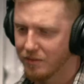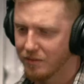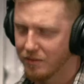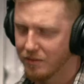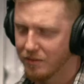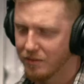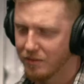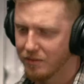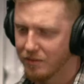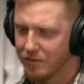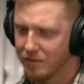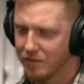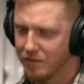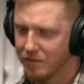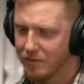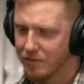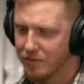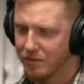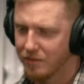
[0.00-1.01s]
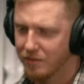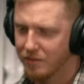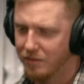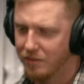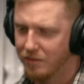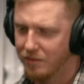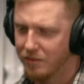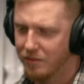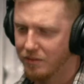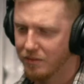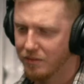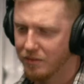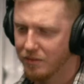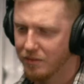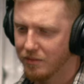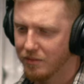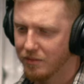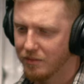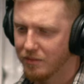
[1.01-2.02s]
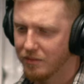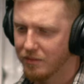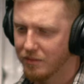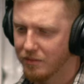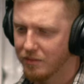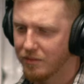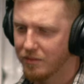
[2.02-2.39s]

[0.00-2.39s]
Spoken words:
(silent)